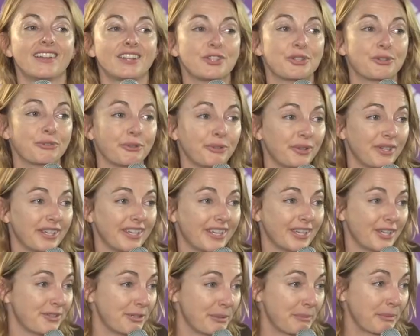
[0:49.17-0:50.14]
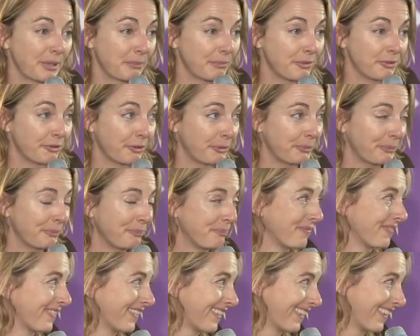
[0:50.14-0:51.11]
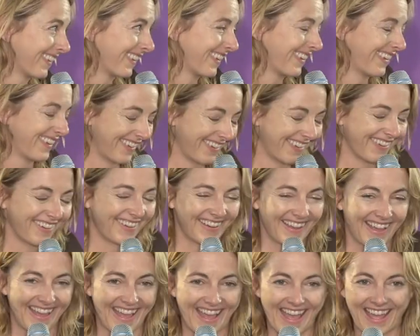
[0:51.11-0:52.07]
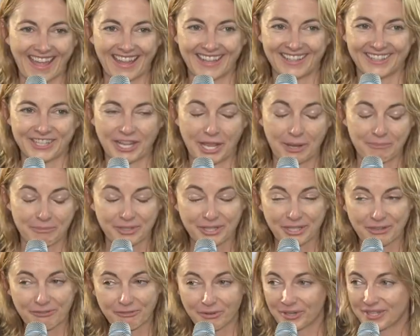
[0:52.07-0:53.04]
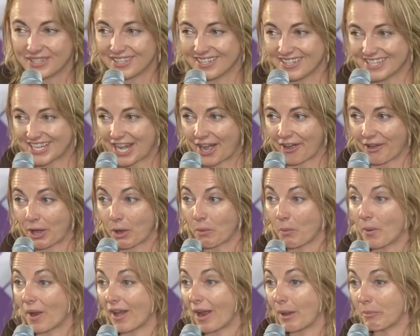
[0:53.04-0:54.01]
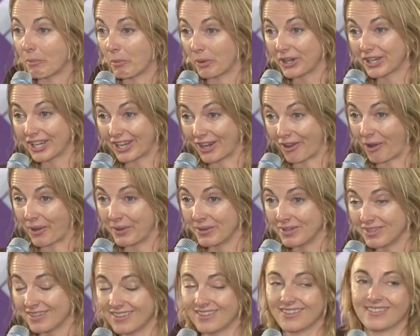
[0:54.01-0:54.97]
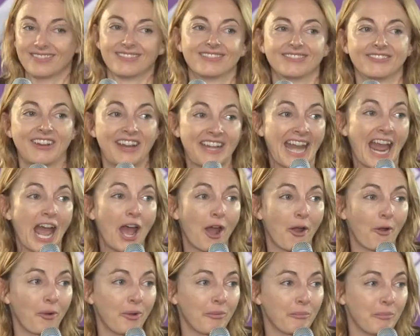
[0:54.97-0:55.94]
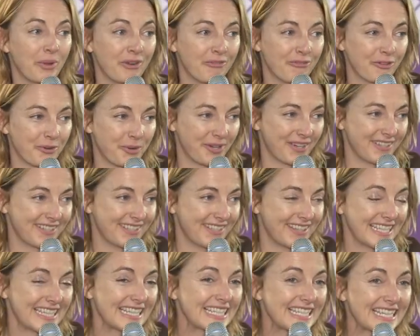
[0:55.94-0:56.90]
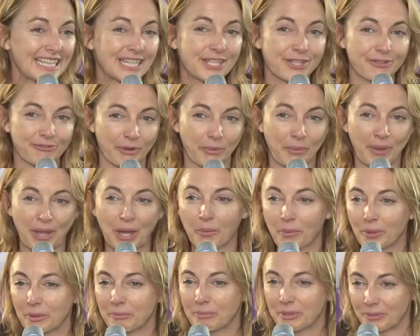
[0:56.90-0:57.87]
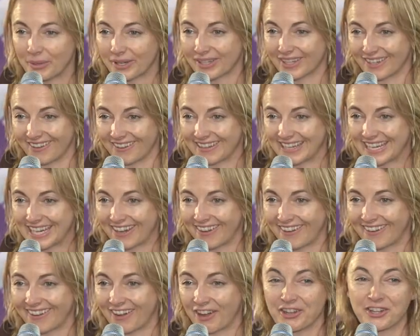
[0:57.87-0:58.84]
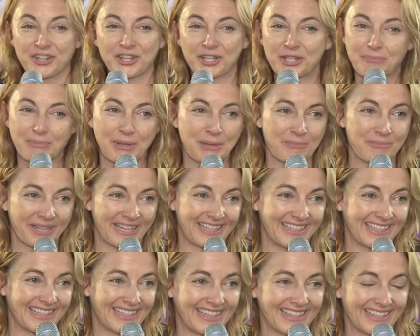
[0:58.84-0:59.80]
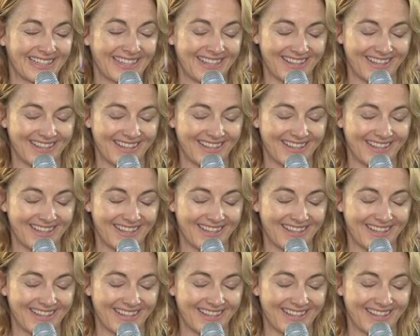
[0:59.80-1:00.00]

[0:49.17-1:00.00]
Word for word: It's truly a dream come true. And I'm looking forward to sharing what I'm working on right now, but of course, the seeds for what I will be working on here are just being planted.